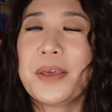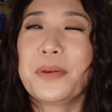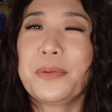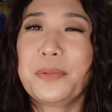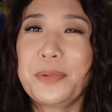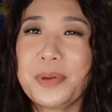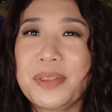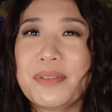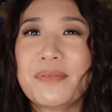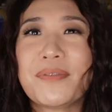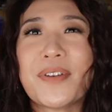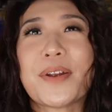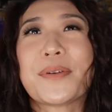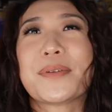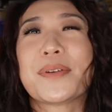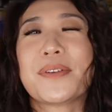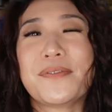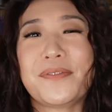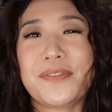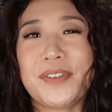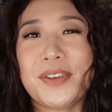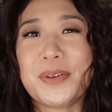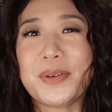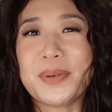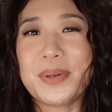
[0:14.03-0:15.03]
with very
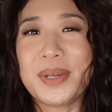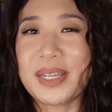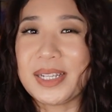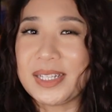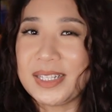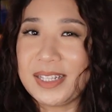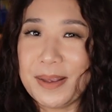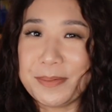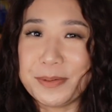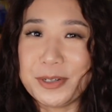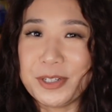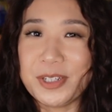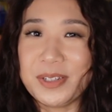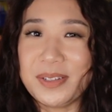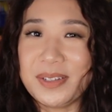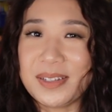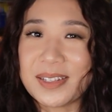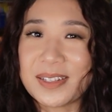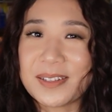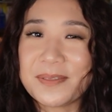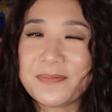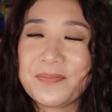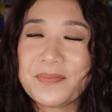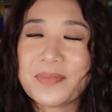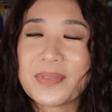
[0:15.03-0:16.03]
few
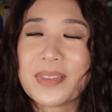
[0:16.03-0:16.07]
exceptions.